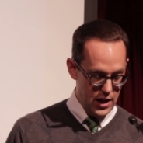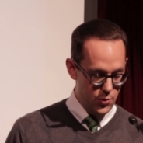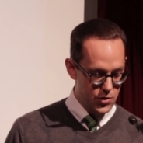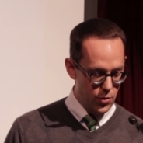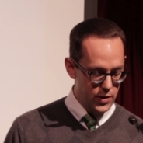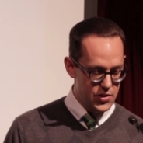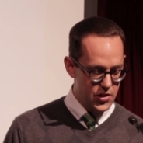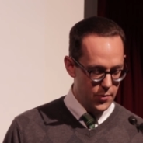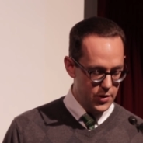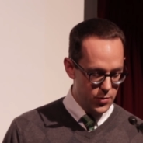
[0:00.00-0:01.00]
It was only
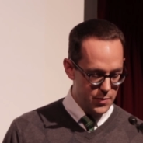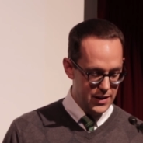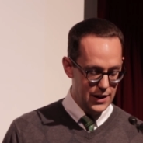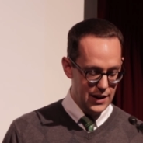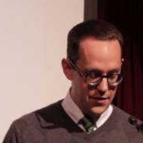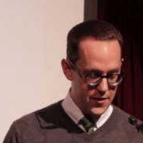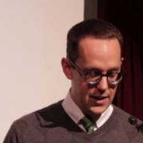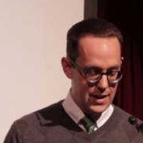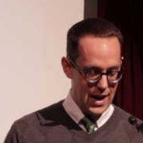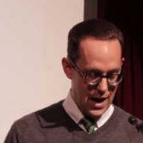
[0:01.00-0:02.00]
someone who had been
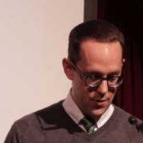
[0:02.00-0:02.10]
lifted